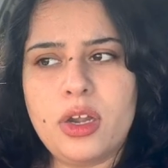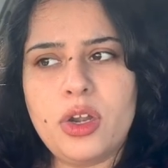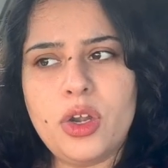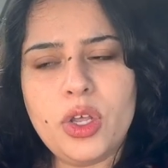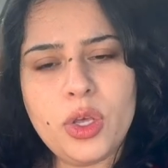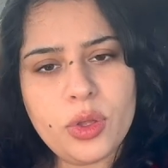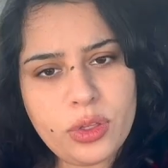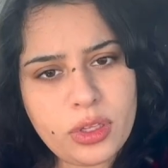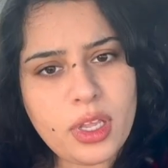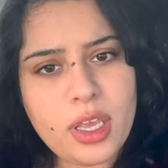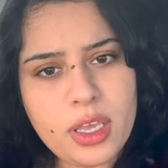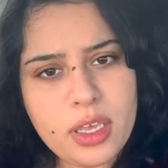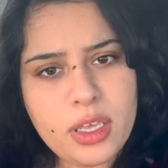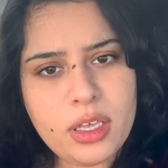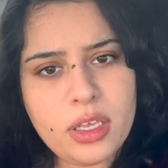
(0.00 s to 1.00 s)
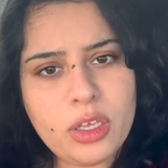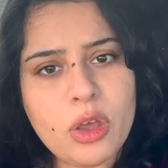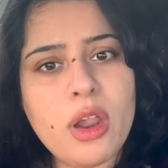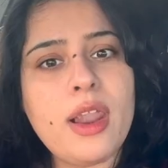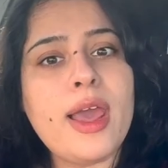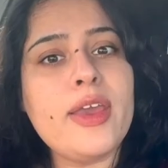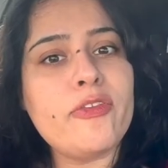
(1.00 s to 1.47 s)
Do you think
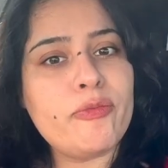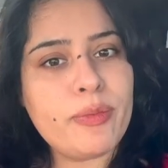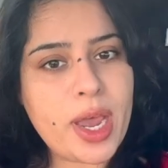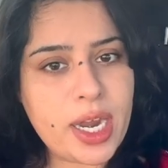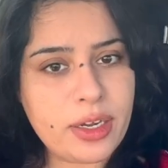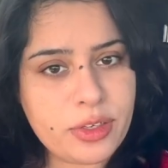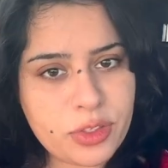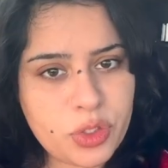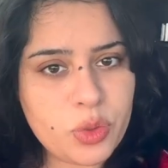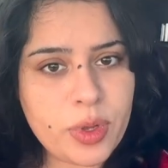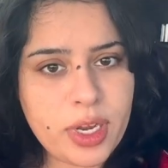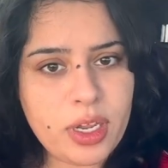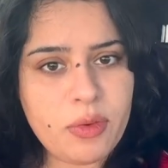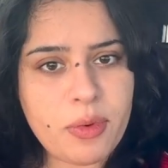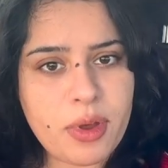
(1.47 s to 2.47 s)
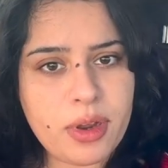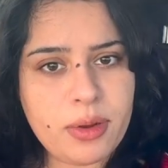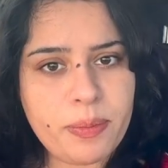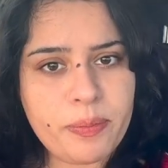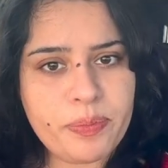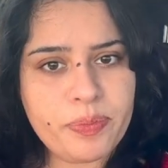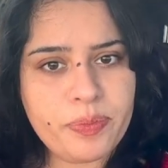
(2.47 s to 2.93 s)
your life matters to anyone?